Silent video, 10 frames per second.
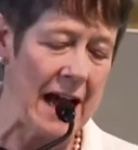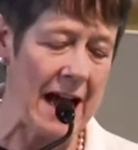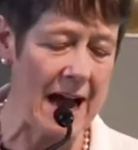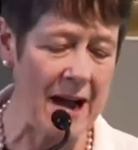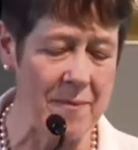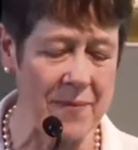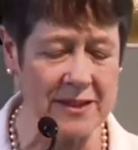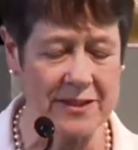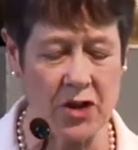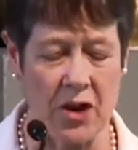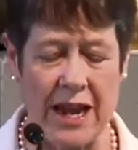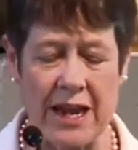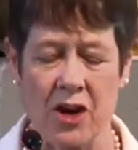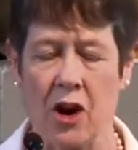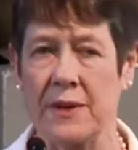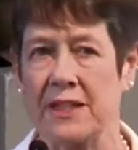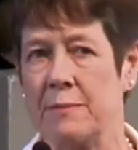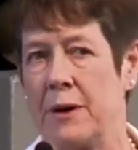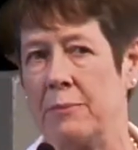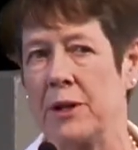So economics
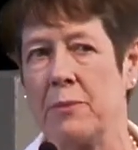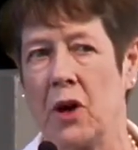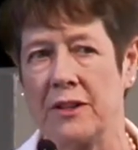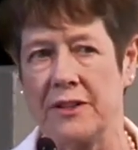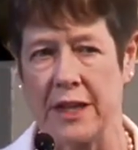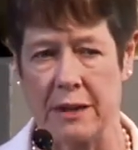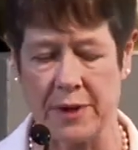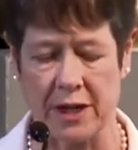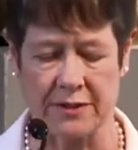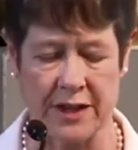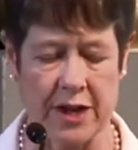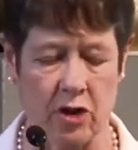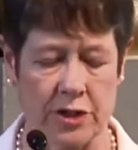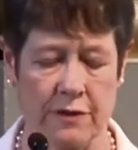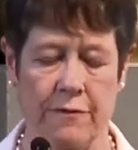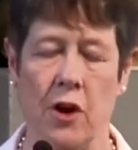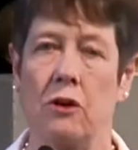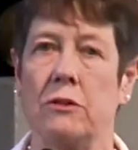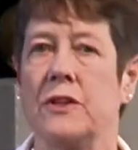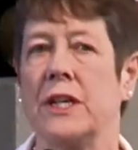and public policy, because I got
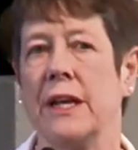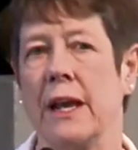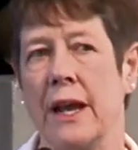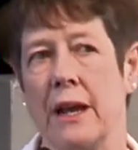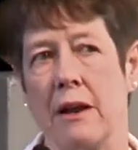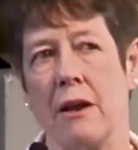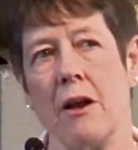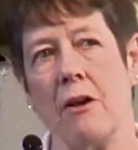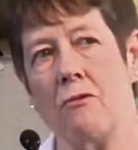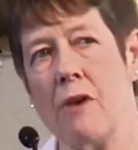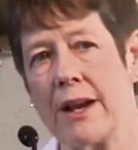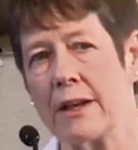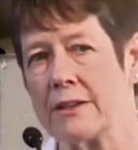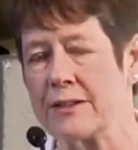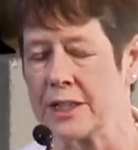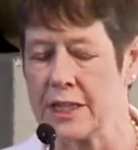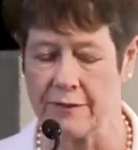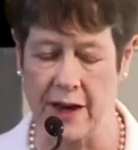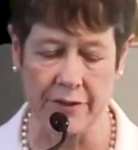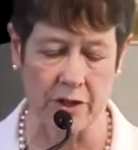involved in running the City
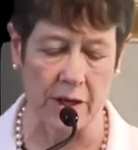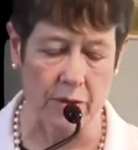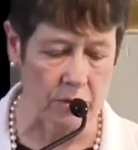of London,